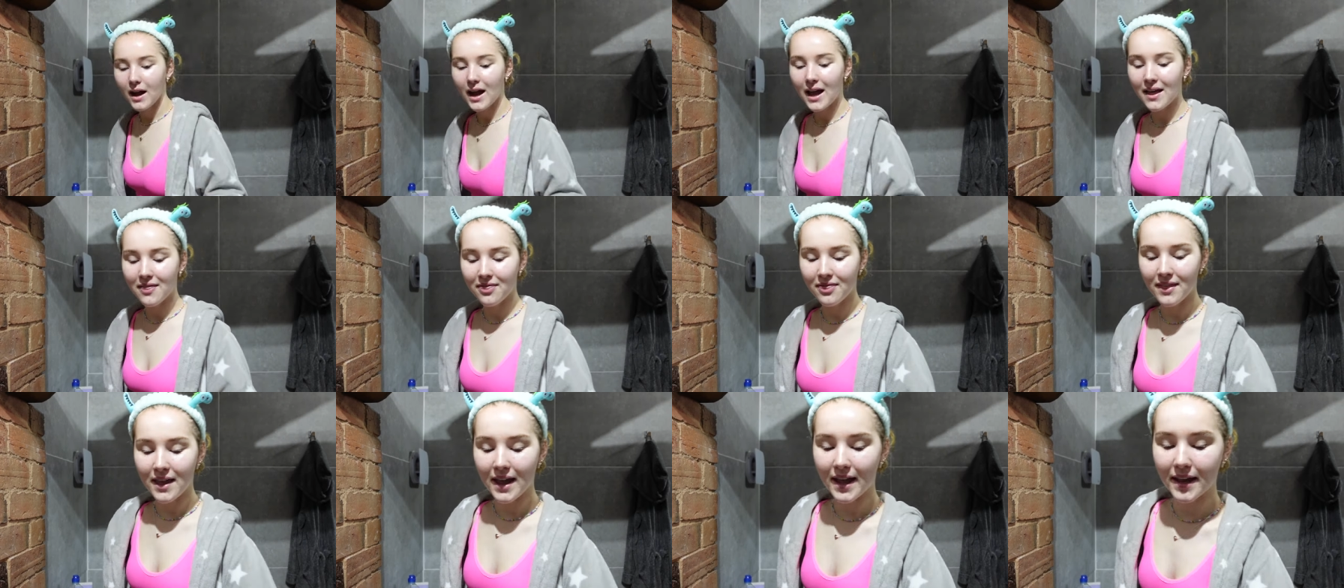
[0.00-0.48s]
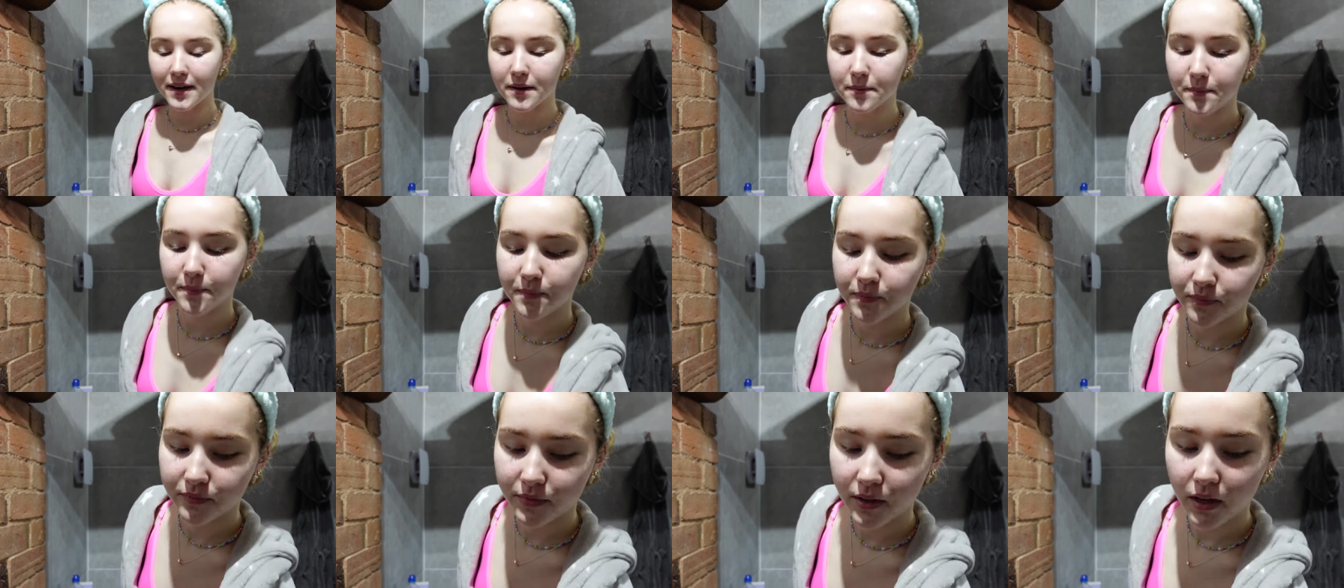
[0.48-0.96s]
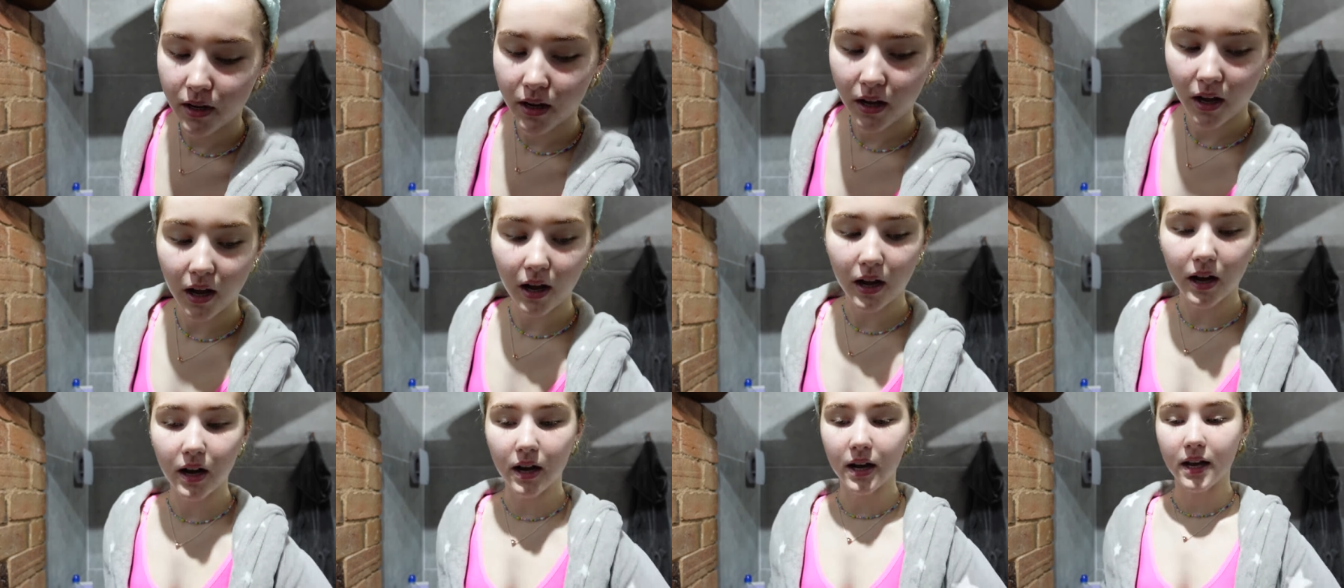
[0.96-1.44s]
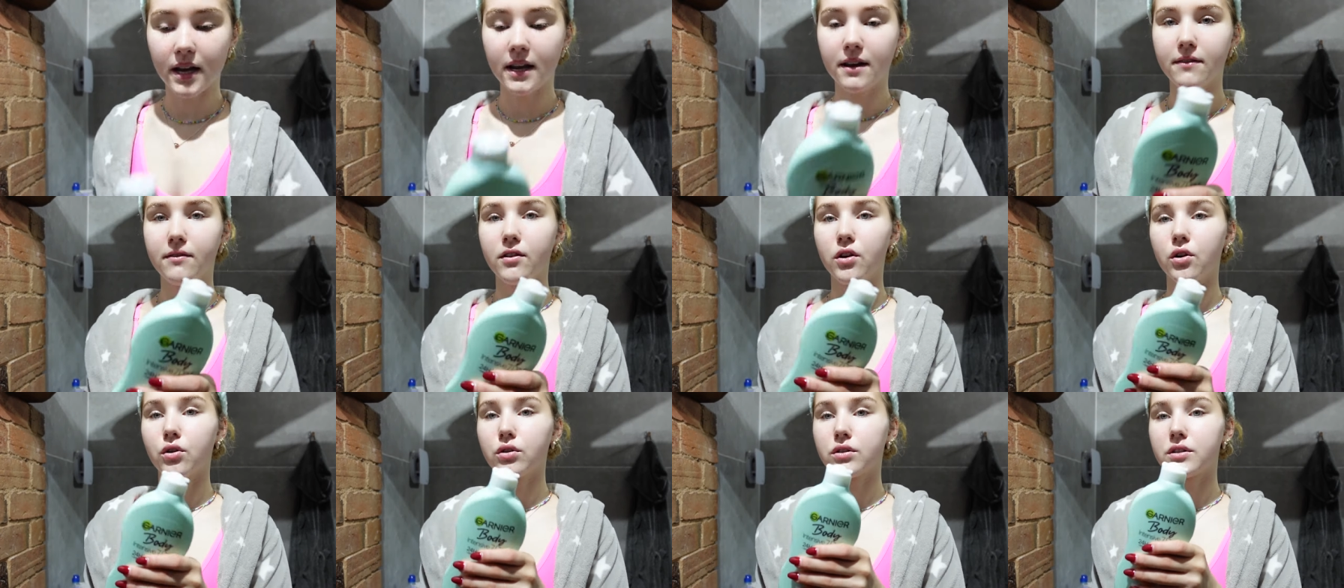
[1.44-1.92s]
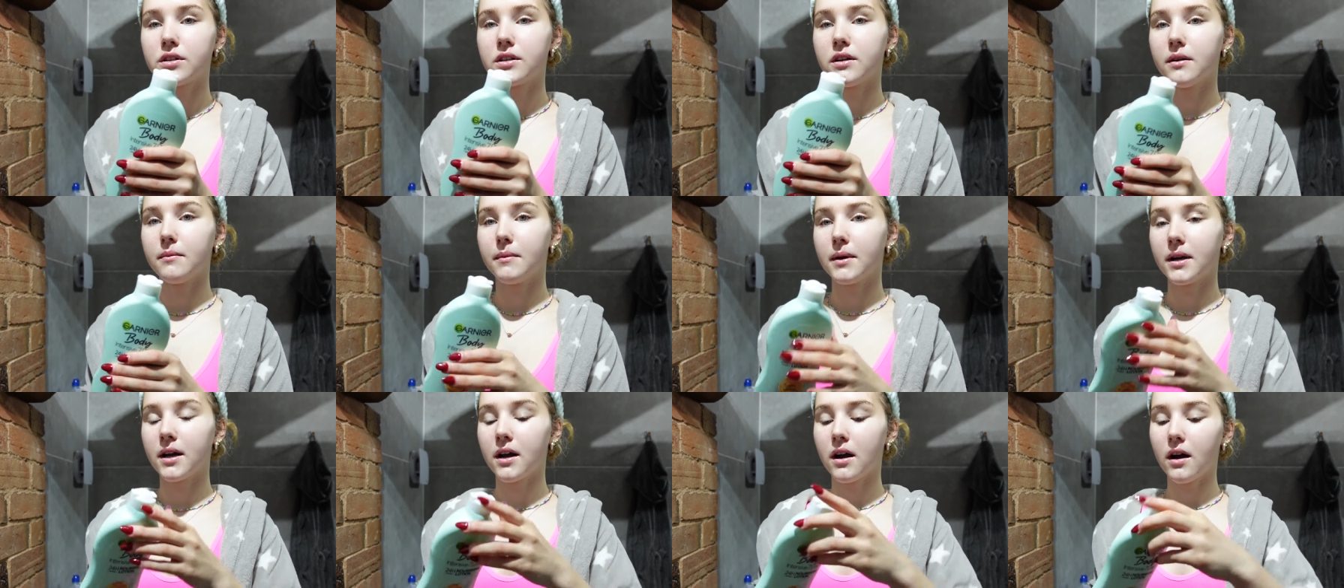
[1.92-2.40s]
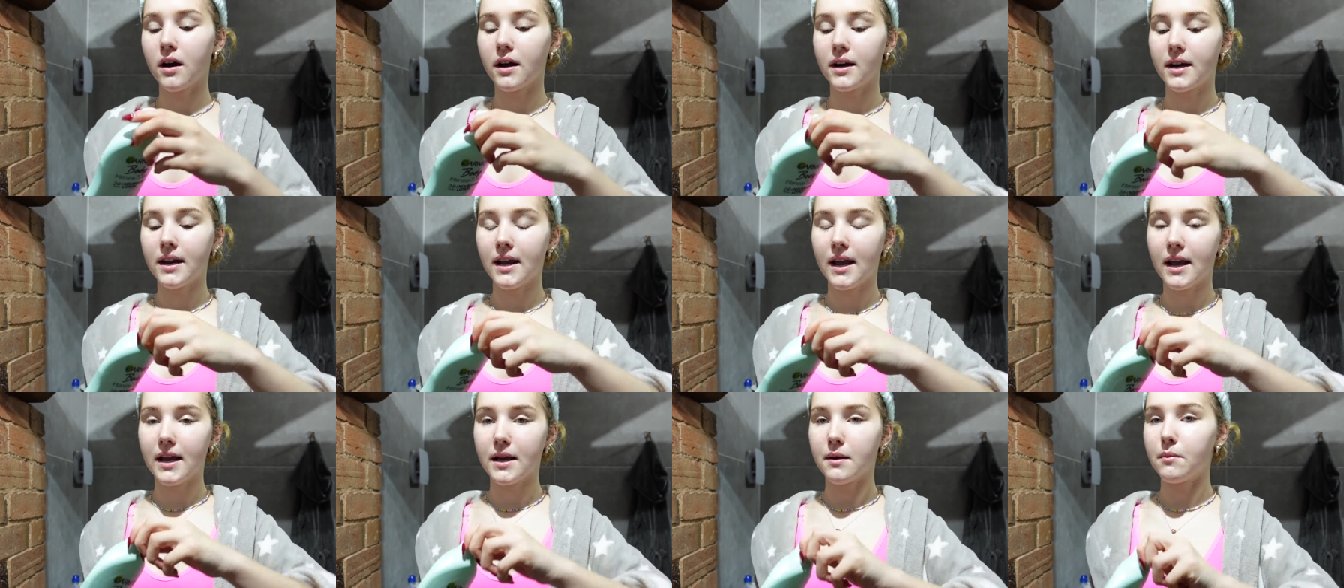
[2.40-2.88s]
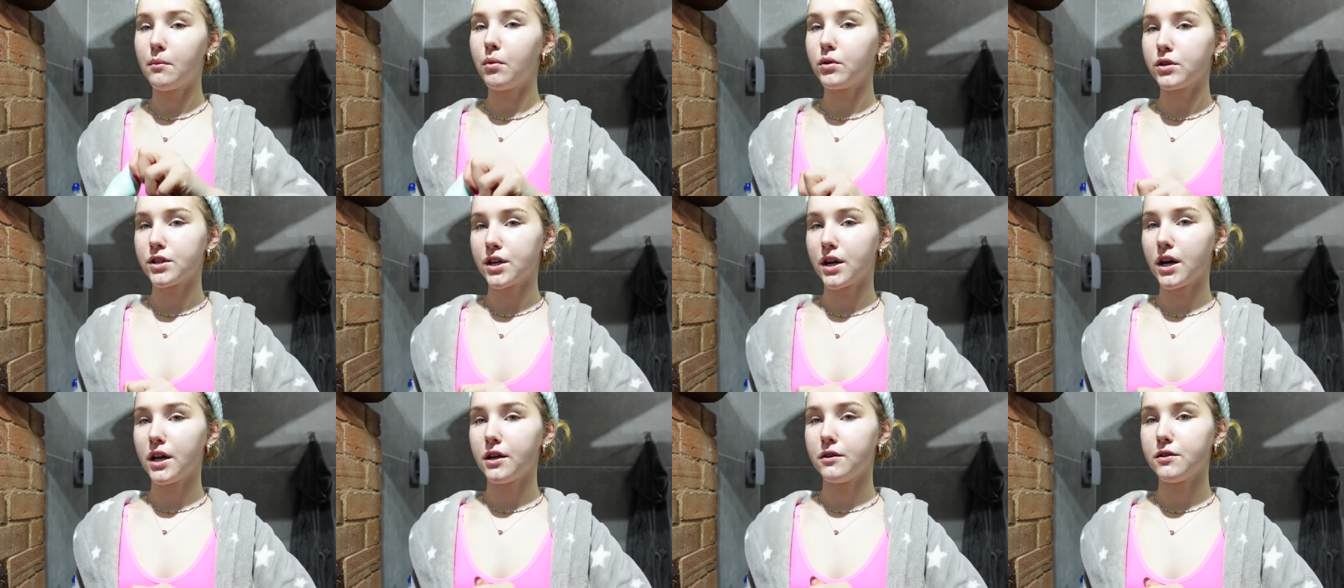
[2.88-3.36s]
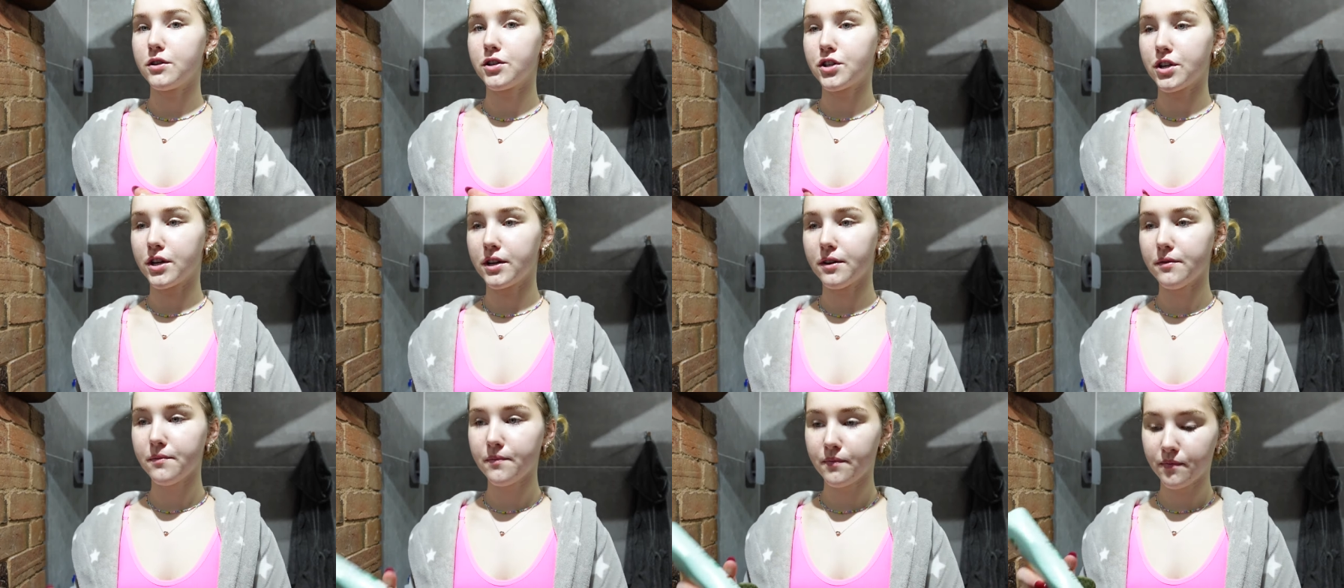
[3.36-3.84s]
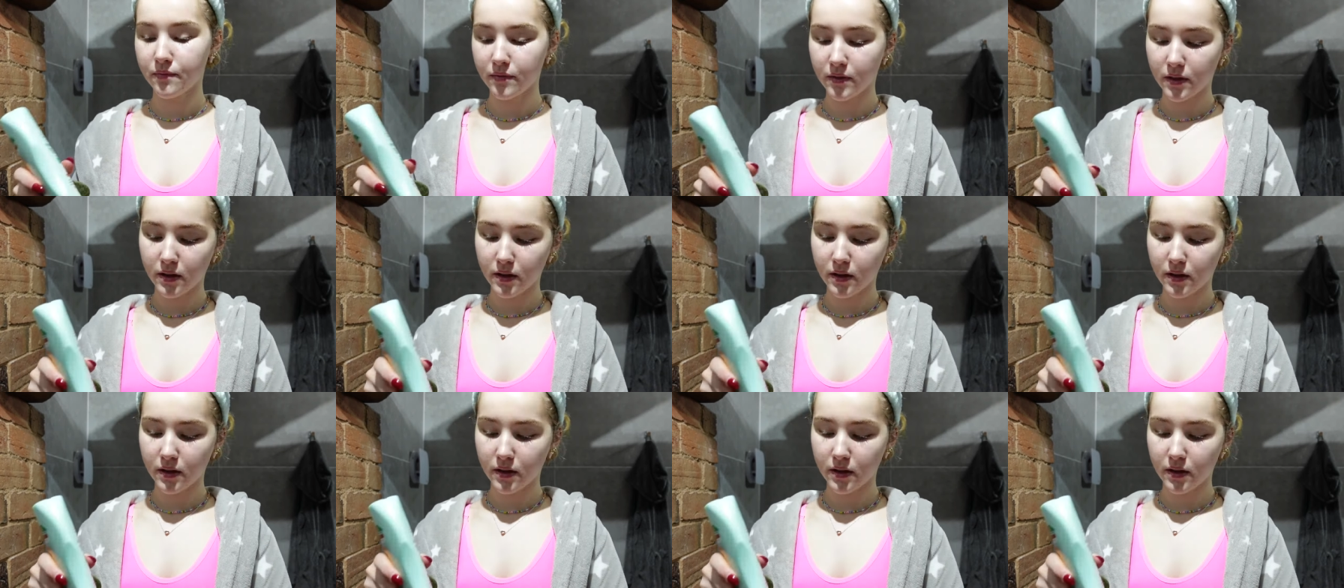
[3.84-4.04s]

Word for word: And then I've got some Garnier body lotion